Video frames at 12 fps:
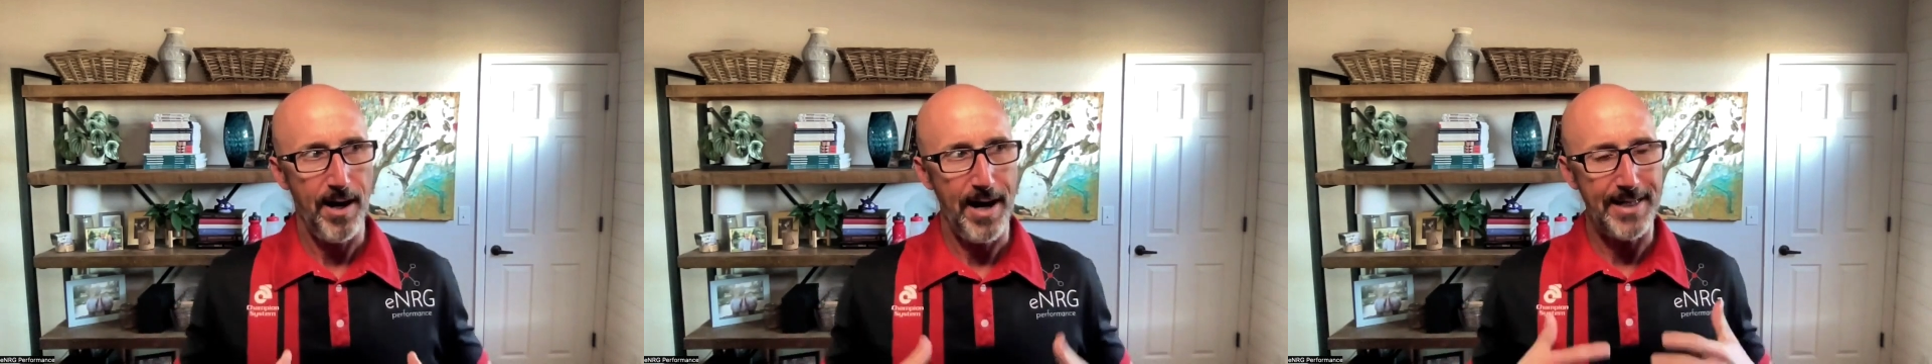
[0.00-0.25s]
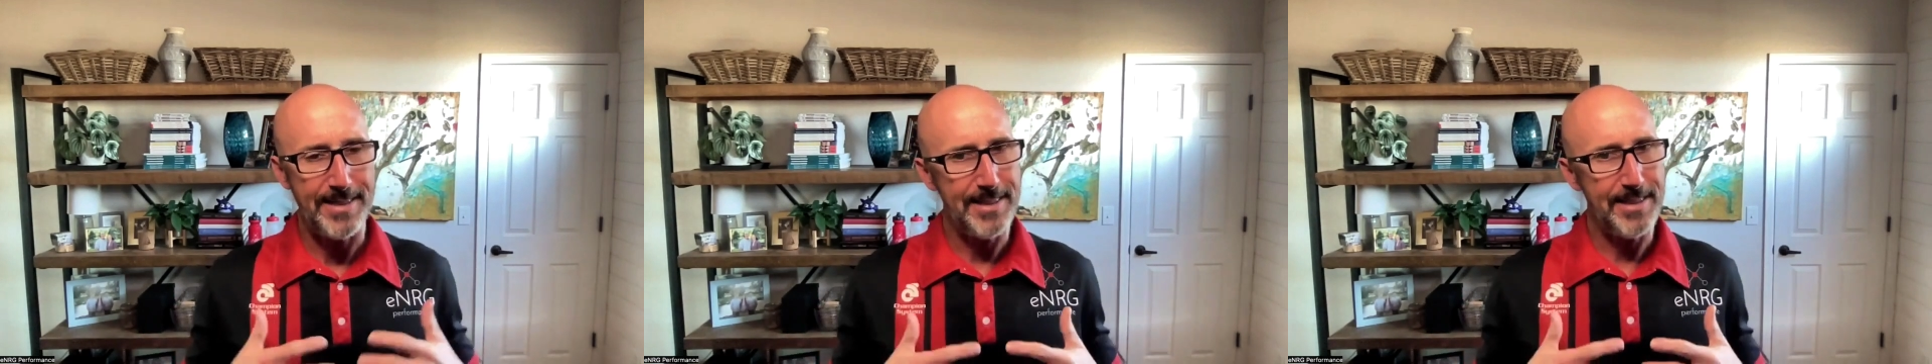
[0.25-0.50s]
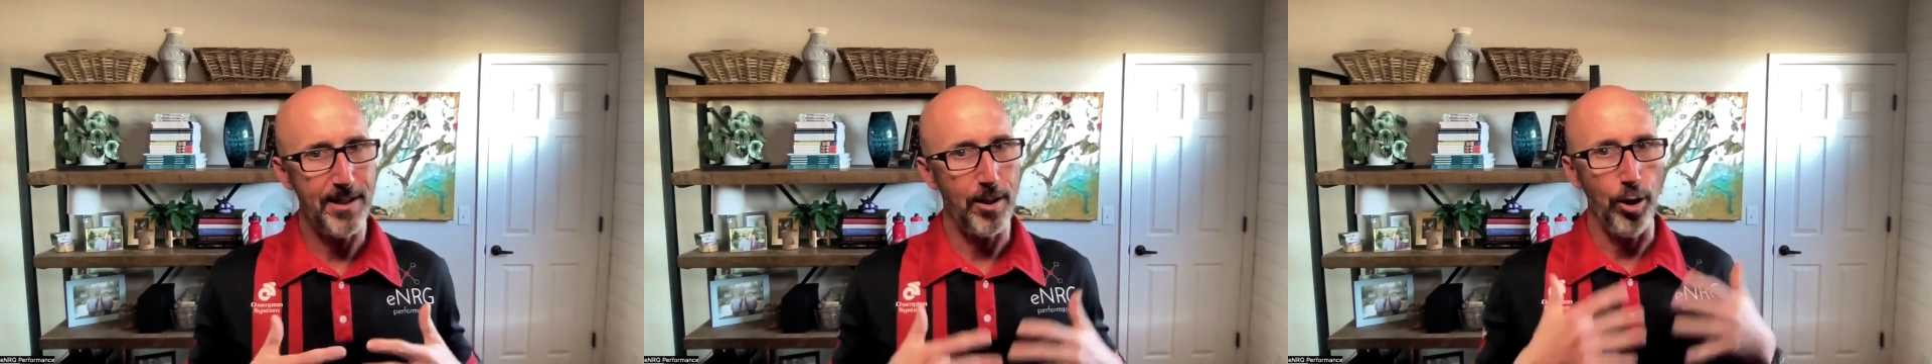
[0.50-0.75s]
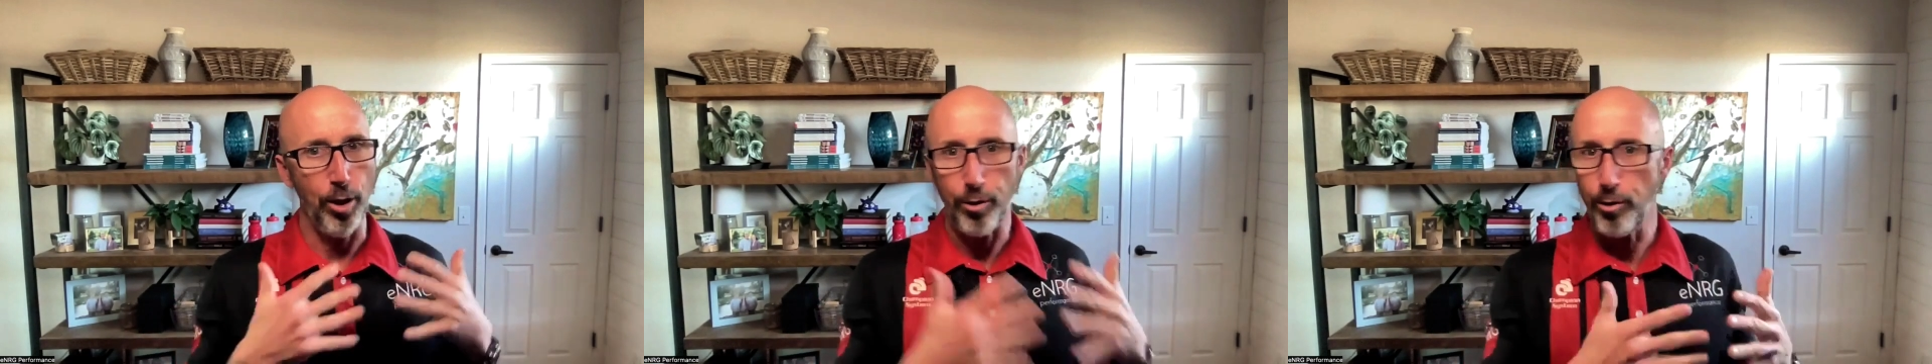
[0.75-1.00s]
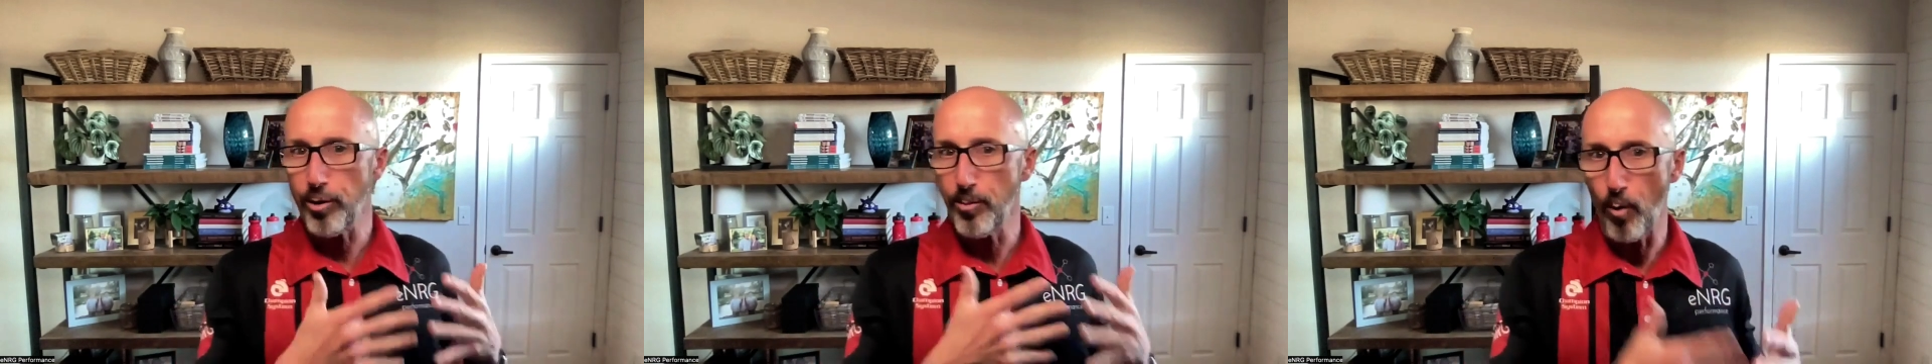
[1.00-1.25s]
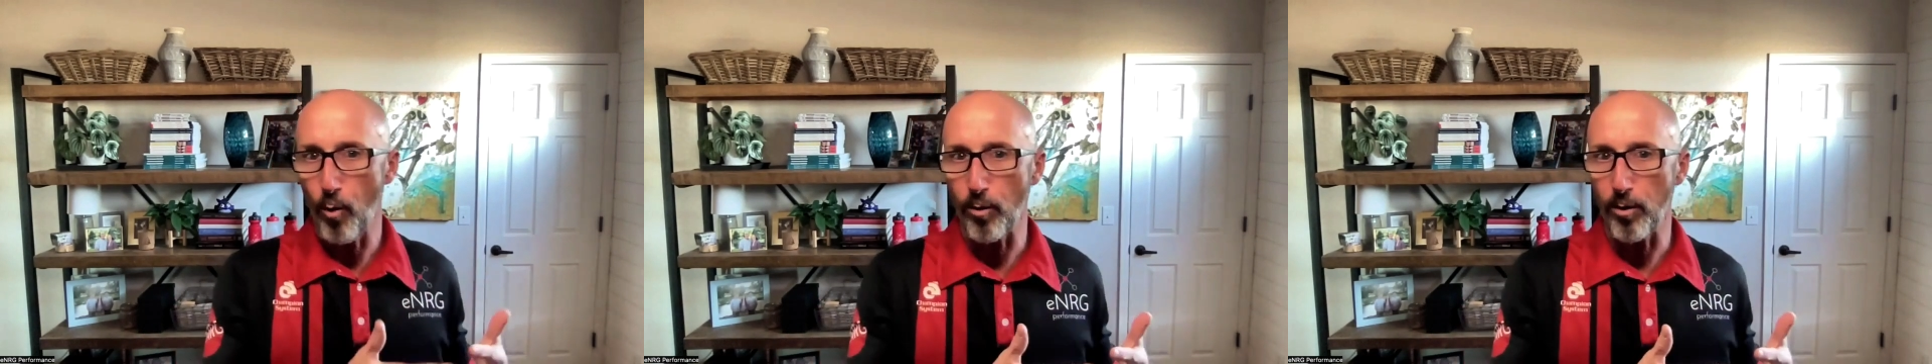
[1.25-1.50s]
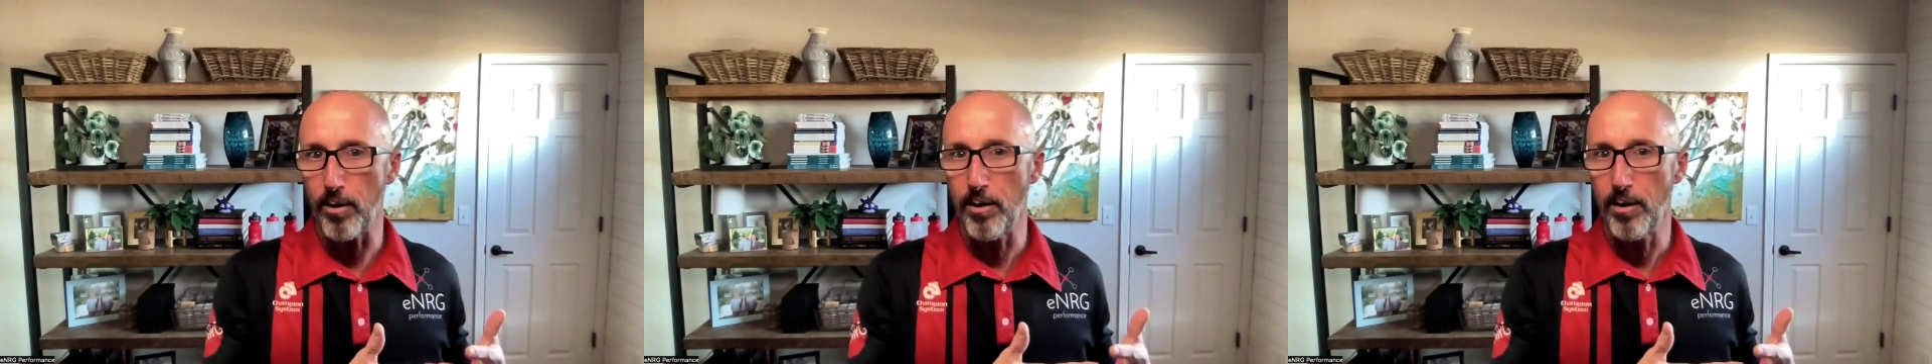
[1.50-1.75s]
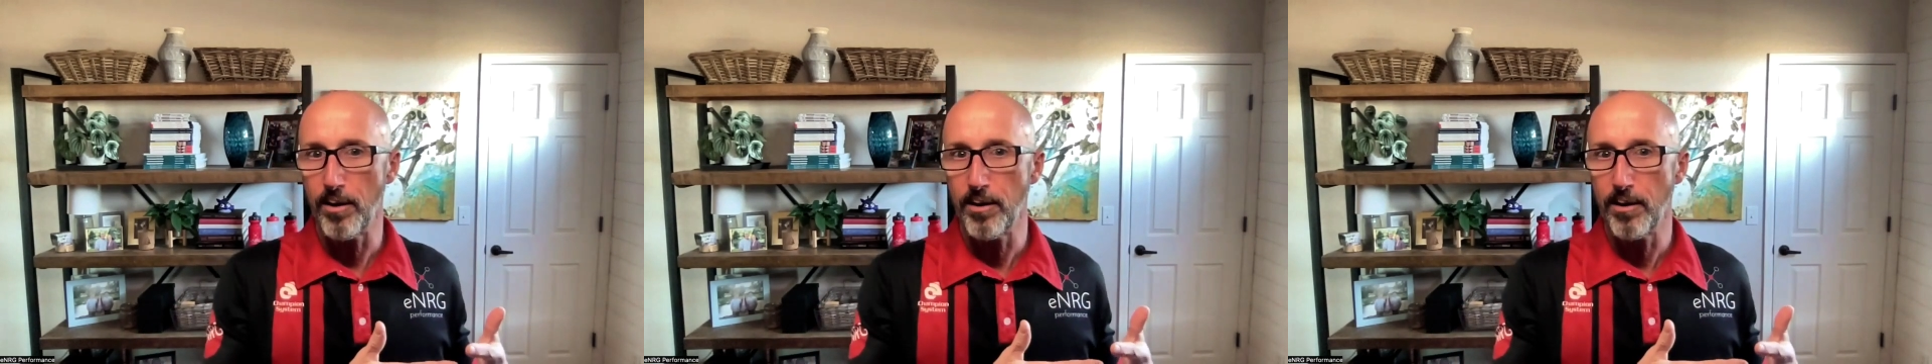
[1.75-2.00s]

I didn't learn more